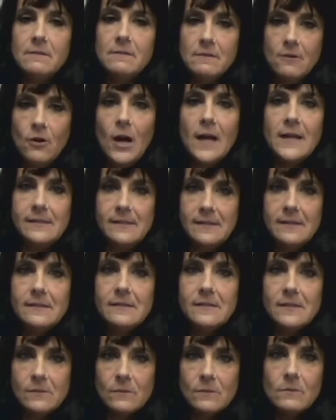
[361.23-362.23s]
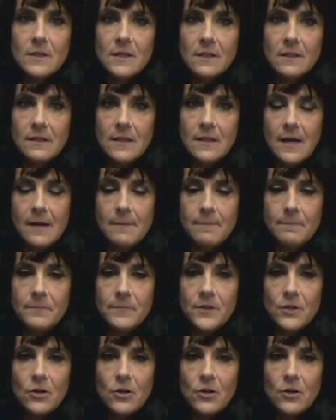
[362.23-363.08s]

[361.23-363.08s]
crisis with their